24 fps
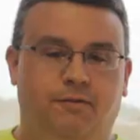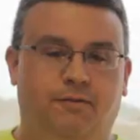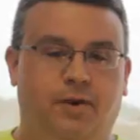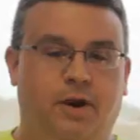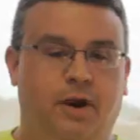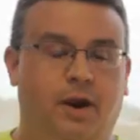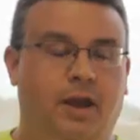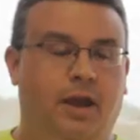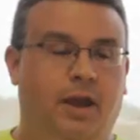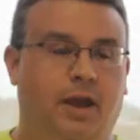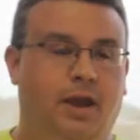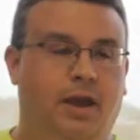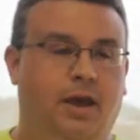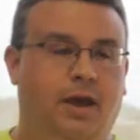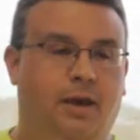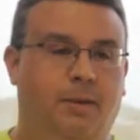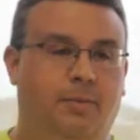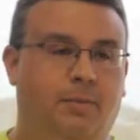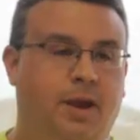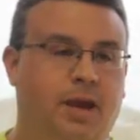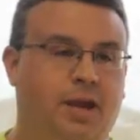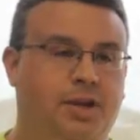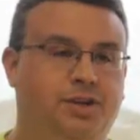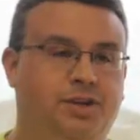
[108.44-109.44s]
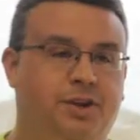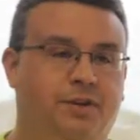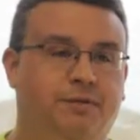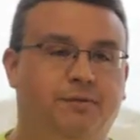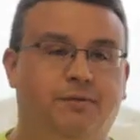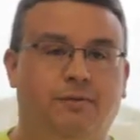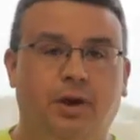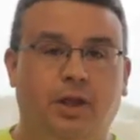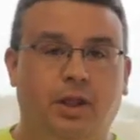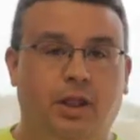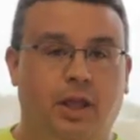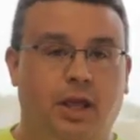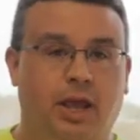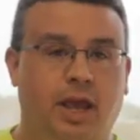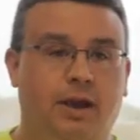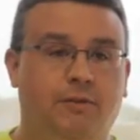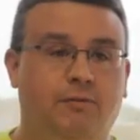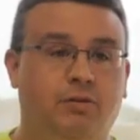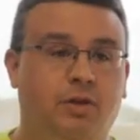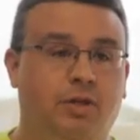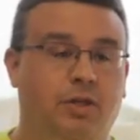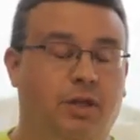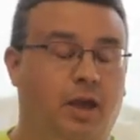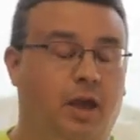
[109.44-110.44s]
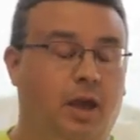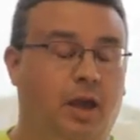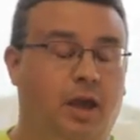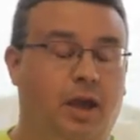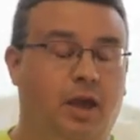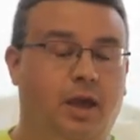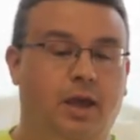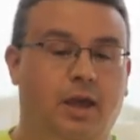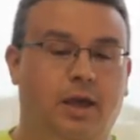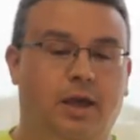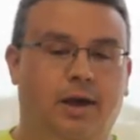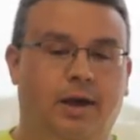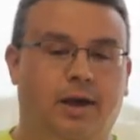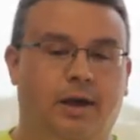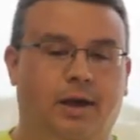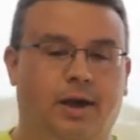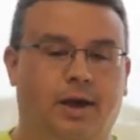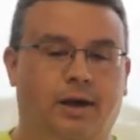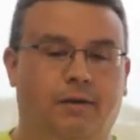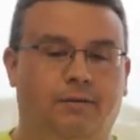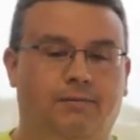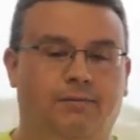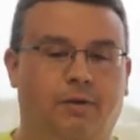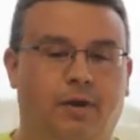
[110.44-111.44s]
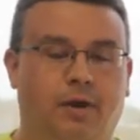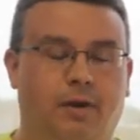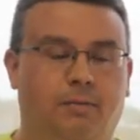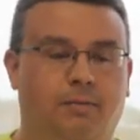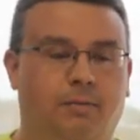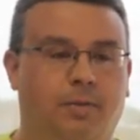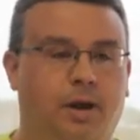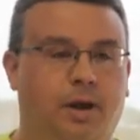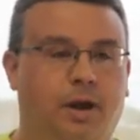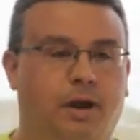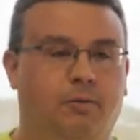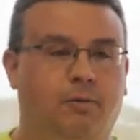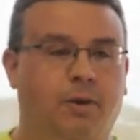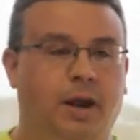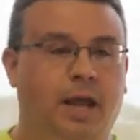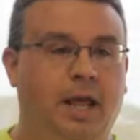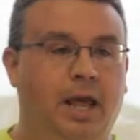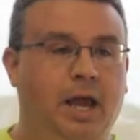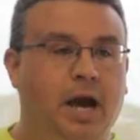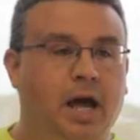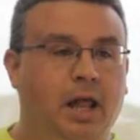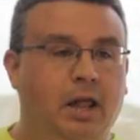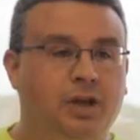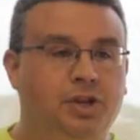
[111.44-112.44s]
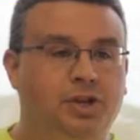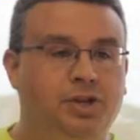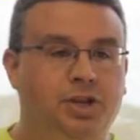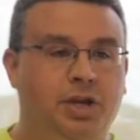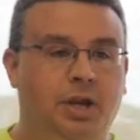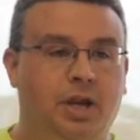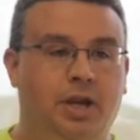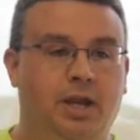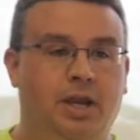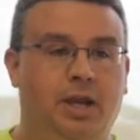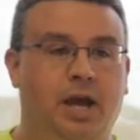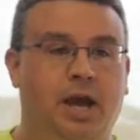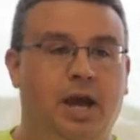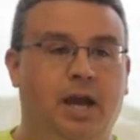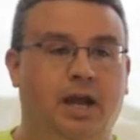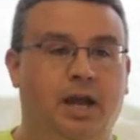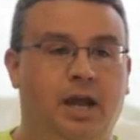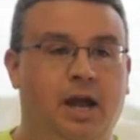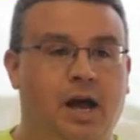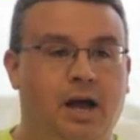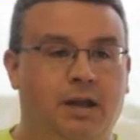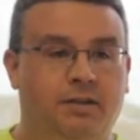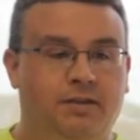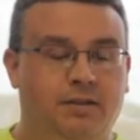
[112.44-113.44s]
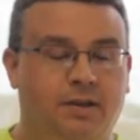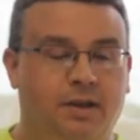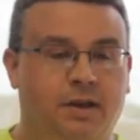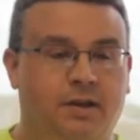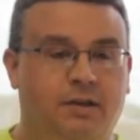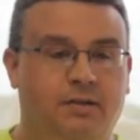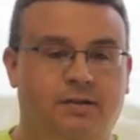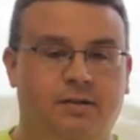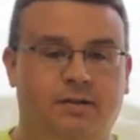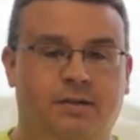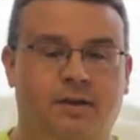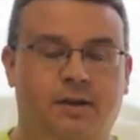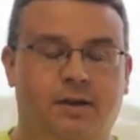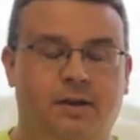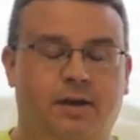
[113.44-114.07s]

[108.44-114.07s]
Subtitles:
Very patient friendly. Everything from radiology, diagnostics,